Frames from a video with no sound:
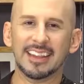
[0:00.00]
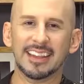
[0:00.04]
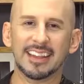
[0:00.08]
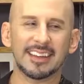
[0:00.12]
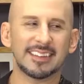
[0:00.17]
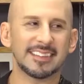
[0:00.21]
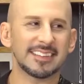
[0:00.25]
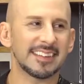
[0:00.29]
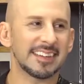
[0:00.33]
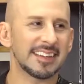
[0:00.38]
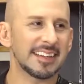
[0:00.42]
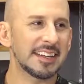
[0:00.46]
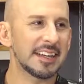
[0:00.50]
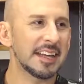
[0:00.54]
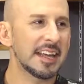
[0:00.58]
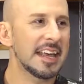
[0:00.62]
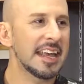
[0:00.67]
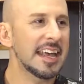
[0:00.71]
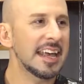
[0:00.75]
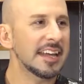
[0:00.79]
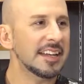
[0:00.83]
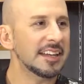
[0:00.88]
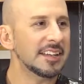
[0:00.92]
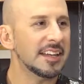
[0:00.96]
that, Leslie.
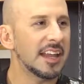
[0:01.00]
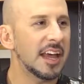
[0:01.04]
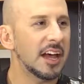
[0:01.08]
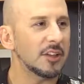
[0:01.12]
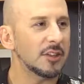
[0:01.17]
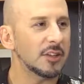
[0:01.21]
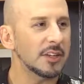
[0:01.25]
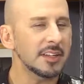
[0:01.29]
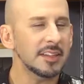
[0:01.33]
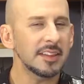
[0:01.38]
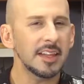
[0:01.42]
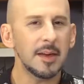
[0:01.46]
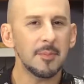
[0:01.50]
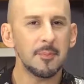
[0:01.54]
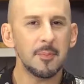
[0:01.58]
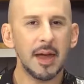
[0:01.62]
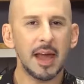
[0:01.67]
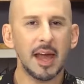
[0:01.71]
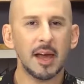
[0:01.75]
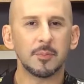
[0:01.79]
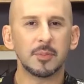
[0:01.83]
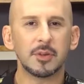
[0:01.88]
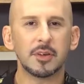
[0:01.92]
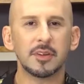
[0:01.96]
Now, look at that
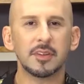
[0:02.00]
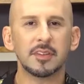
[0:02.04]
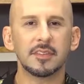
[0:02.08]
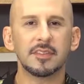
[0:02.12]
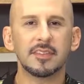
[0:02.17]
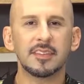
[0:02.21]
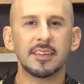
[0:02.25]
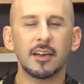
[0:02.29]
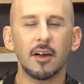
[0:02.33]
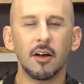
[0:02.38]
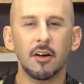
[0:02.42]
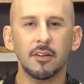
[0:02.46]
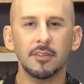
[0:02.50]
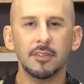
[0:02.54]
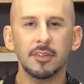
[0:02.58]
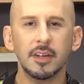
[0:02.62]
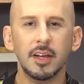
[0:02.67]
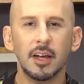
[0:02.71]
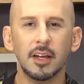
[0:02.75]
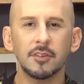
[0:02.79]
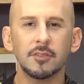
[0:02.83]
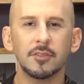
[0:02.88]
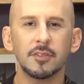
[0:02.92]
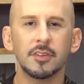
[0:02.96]
map. You can see all the
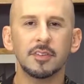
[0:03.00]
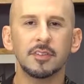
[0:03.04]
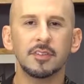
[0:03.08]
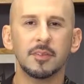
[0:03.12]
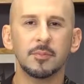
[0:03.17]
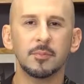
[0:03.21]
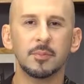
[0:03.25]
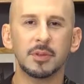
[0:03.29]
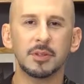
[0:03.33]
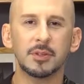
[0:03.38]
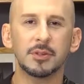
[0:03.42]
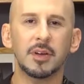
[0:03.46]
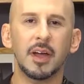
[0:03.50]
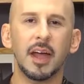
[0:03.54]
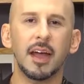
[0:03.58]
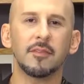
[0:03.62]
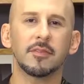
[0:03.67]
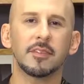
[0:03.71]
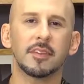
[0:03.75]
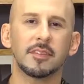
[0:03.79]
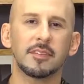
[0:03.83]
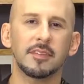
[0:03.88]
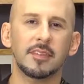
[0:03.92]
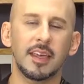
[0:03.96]
countries in blue
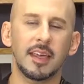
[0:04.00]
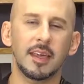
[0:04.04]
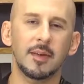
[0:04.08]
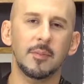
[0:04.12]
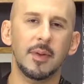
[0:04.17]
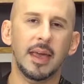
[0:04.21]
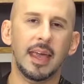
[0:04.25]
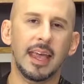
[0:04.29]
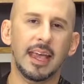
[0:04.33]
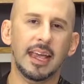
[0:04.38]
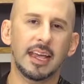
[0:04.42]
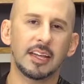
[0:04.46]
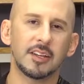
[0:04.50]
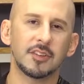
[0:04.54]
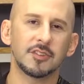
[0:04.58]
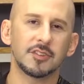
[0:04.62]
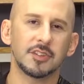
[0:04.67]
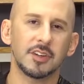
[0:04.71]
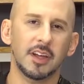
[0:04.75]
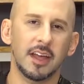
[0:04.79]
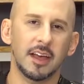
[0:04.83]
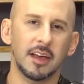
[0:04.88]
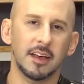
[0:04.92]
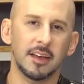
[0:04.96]
have the same
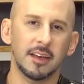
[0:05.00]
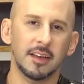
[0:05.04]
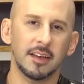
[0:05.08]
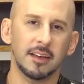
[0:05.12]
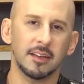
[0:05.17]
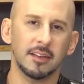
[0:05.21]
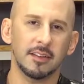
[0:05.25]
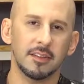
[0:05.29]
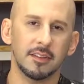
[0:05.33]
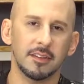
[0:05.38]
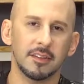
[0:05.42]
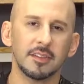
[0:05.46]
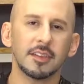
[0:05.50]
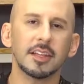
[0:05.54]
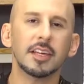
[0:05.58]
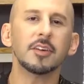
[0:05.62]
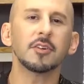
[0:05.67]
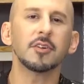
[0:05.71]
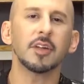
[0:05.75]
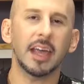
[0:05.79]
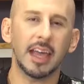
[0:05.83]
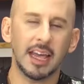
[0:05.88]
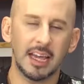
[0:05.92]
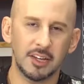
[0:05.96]
age,
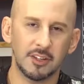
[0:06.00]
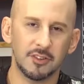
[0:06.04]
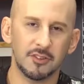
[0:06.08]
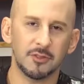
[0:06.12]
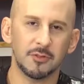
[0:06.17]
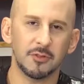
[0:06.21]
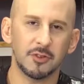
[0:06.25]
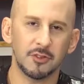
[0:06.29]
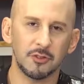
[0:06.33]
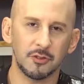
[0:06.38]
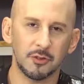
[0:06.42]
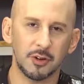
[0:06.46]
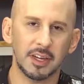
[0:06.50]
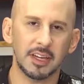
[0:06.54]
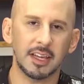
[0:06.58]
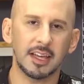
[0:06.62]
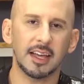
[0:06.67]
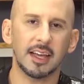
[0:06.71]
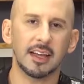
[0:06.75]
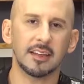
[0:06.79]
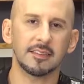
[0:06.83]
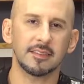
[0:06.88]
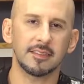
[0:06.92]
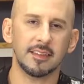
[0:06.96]
legal age for
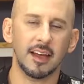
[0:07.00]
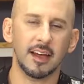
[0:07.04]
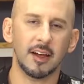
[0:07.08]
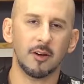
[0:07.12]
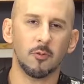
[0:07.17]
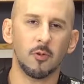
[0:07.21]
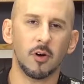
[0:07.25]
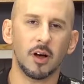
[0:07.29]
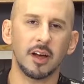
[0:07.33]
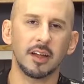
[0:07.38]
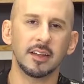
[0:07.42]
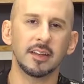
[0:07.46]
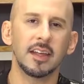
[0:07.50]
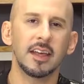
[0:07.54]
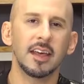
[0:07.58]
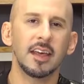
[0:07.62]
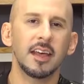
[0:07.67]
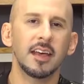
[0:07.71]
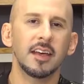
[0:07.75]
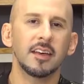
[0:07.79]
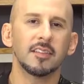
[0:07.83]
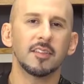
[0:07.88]
drinking as Taiwan.